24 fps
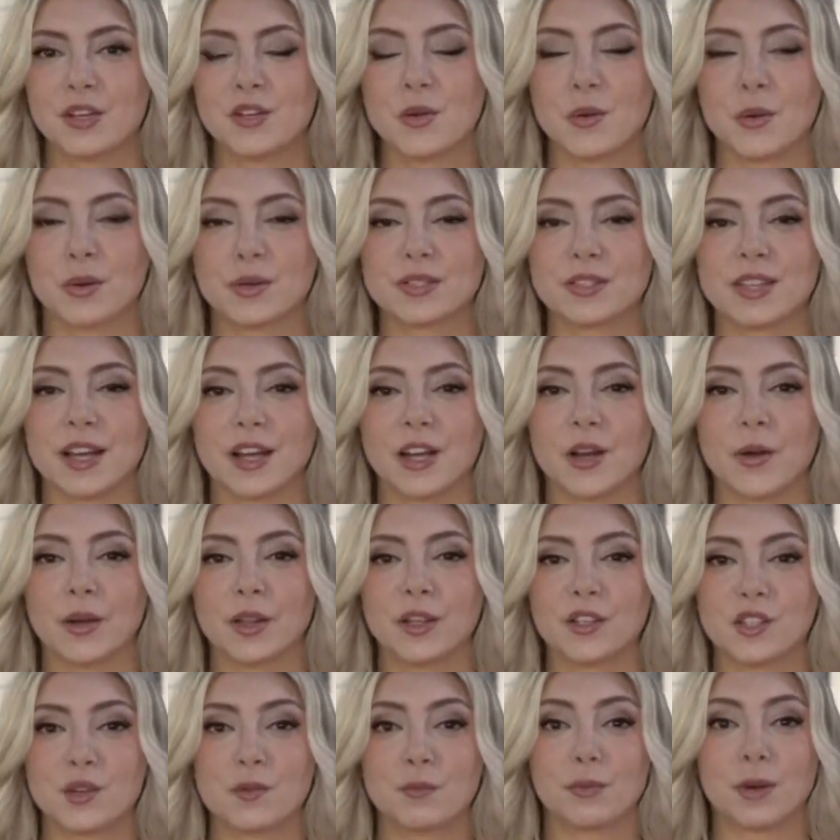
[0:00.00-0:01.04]
Northside
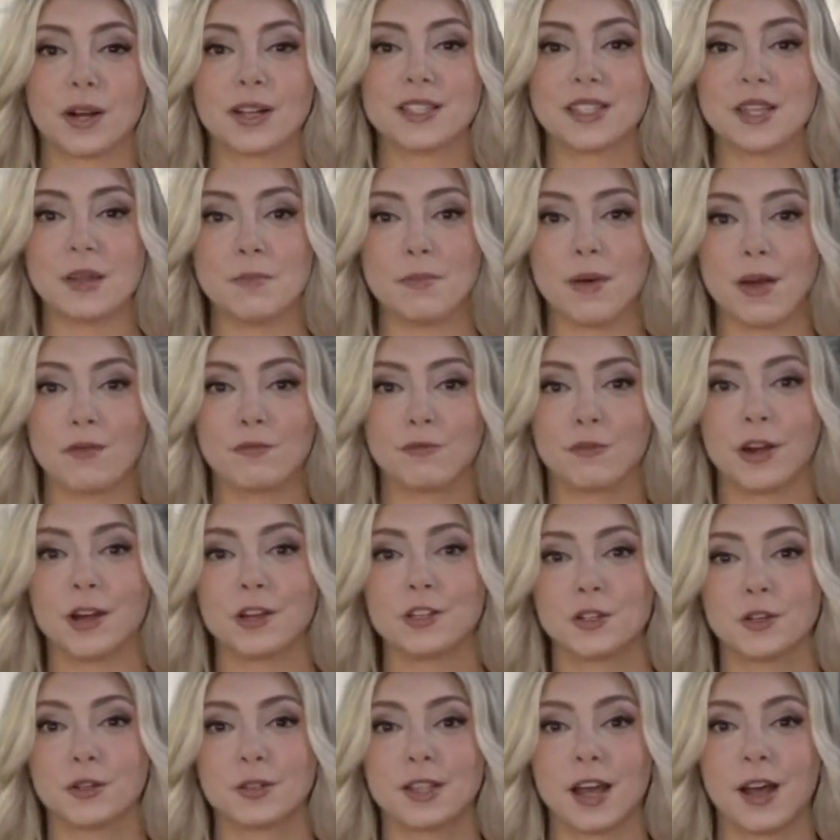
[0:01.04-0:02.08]
Coalition President Ben
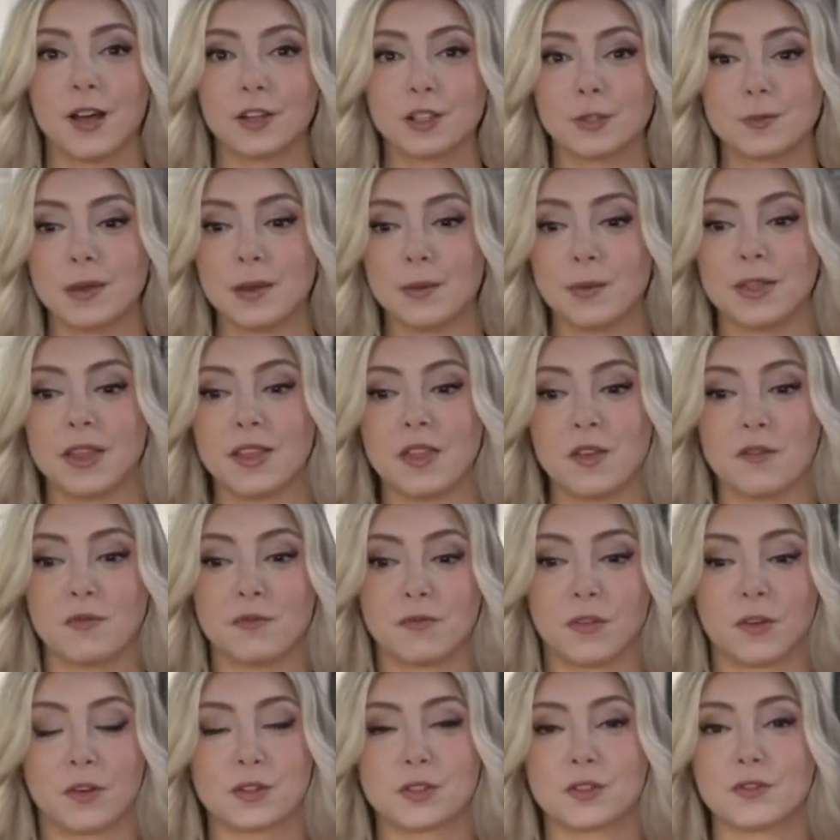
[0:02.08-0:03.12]
Frazier tells me within the
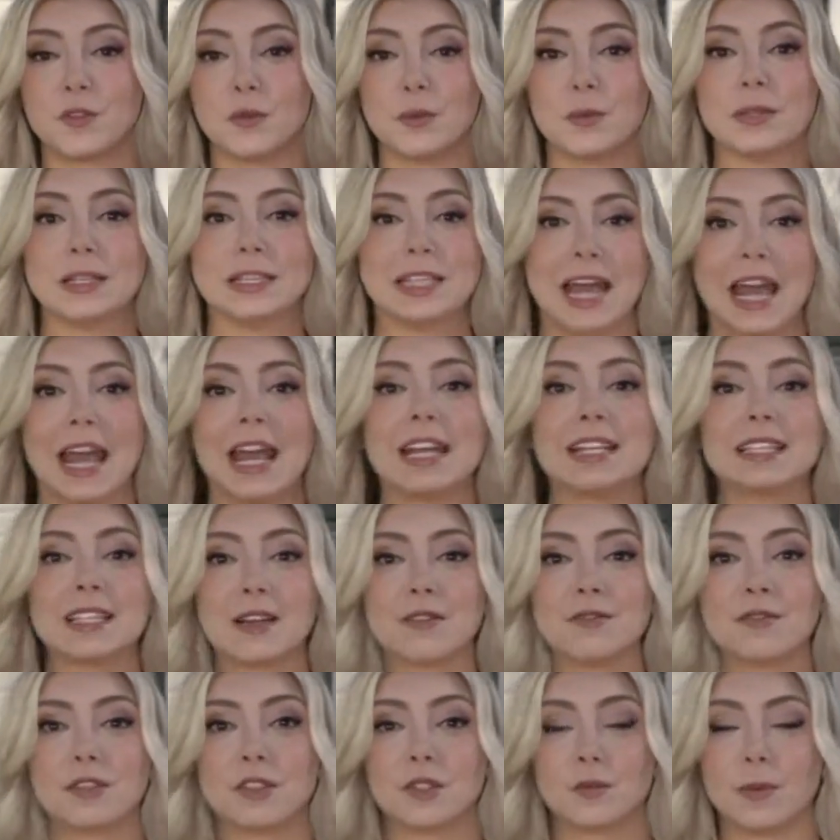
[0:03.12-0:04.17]
first few days
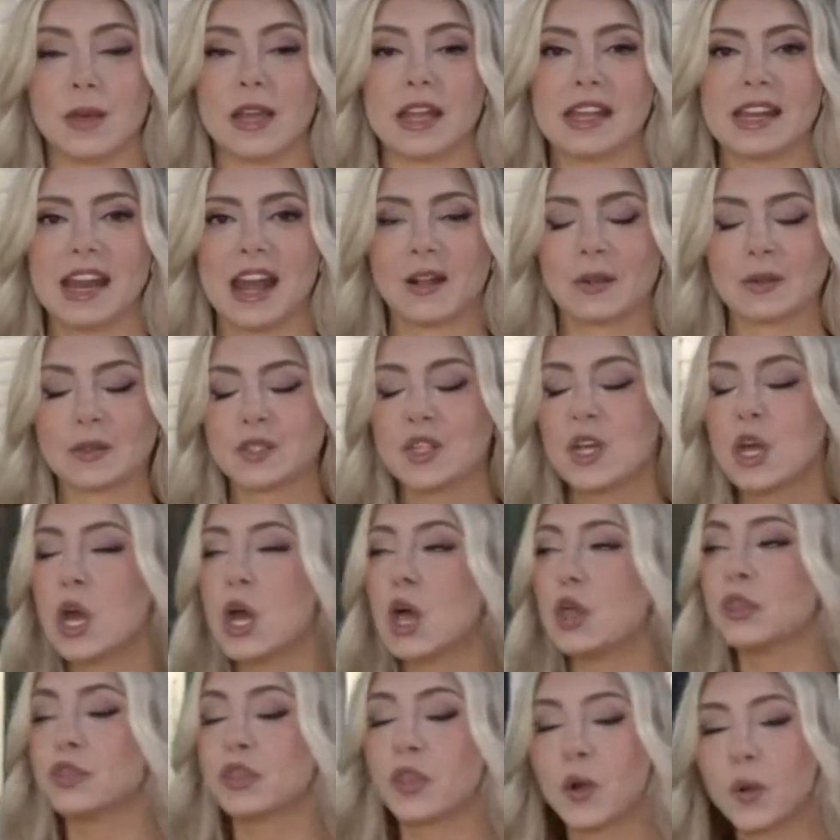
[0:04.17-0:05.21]
of this being announced,
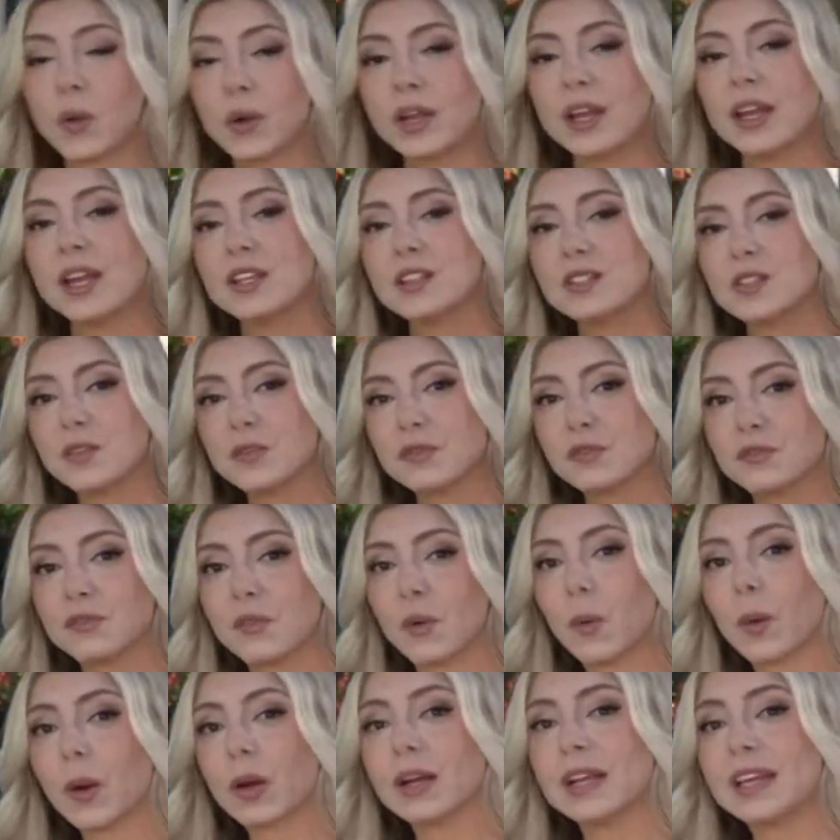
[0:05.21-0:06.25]
30 to
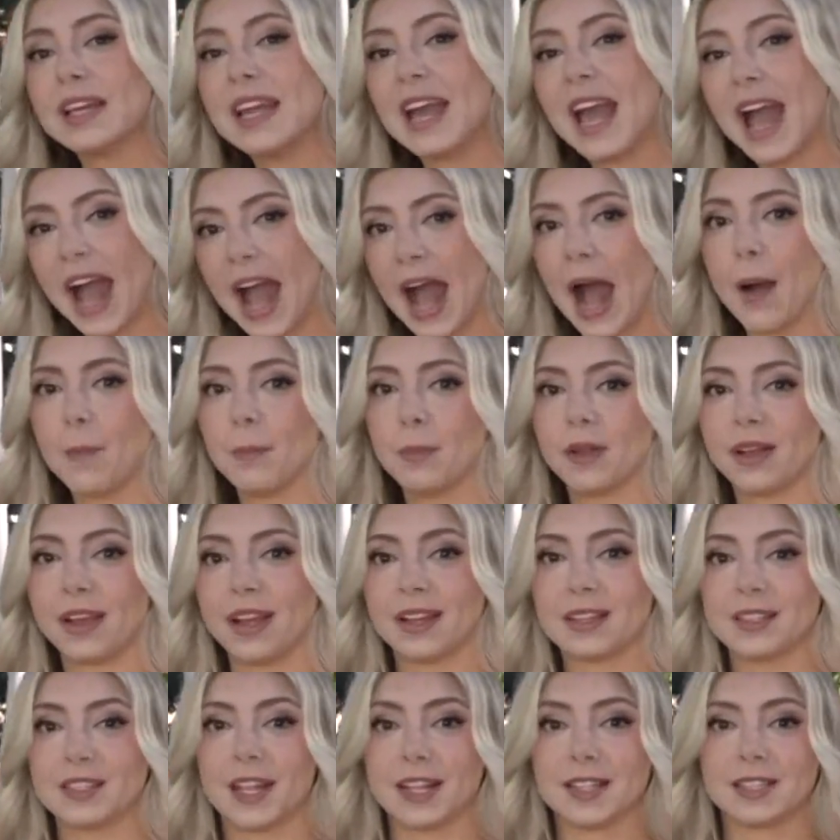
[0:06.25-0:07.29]
40
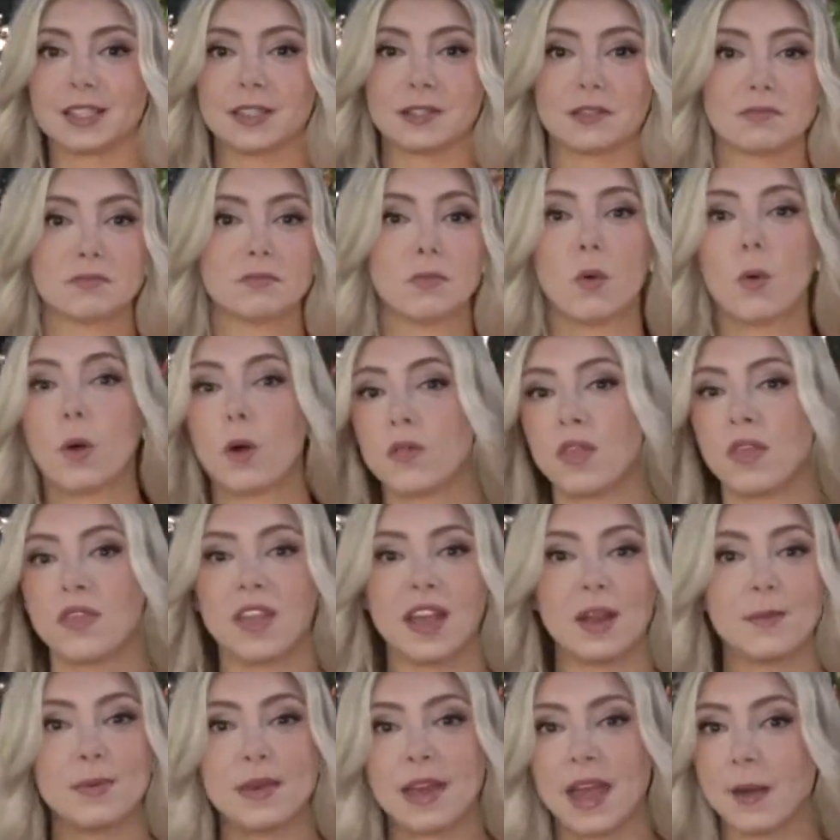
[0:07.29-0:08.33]
applicants. That's more than
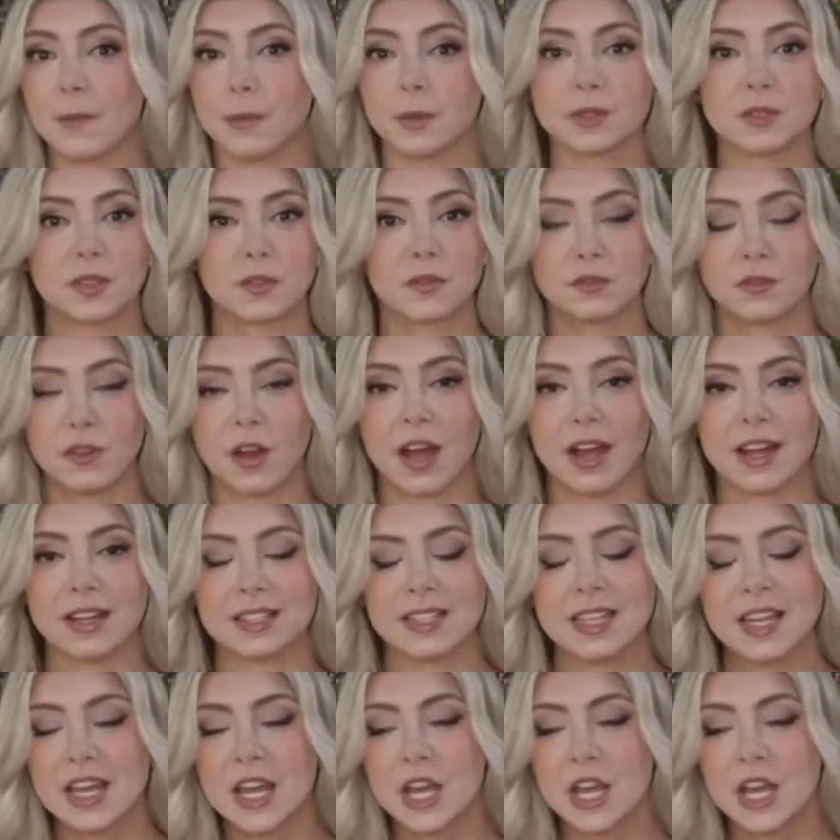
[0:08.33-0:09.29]
they'd be able to fund.